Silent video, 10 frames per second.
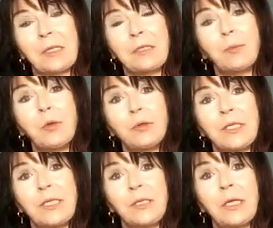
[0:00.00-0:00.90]

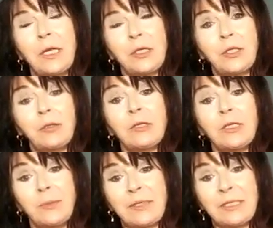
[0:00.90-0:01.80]
supporting
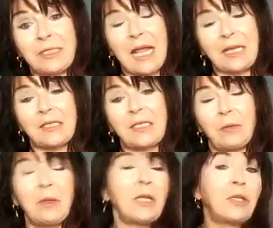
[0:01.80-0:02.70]
students with
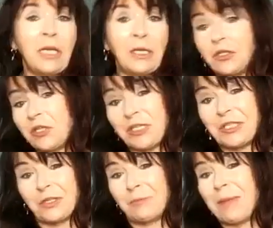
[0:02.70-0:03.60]
dyslexia in the, in the,
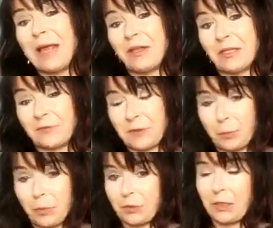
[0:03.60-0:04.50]
traditional methods of
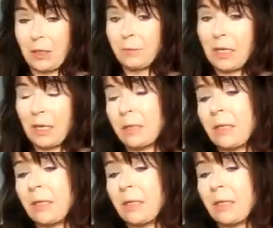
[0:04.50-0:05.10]
supporting them and,